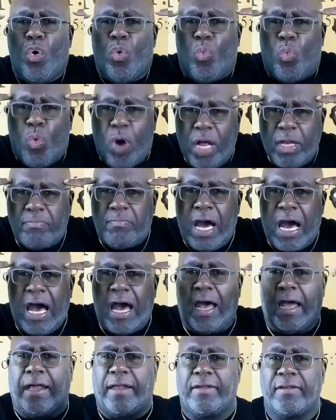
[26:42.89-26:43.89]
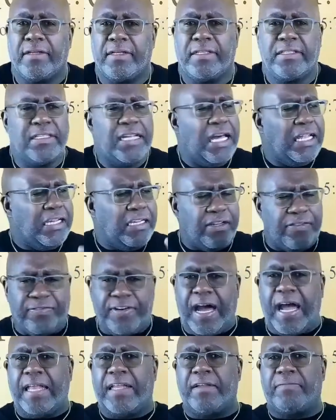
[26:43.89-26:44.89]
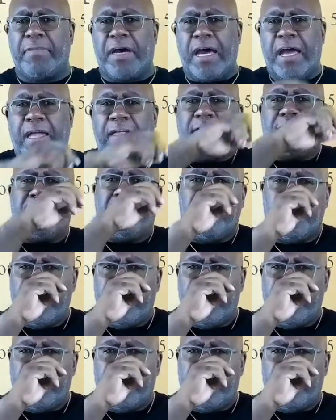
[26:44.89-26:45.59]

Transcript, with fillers: one mind, not a divided mind.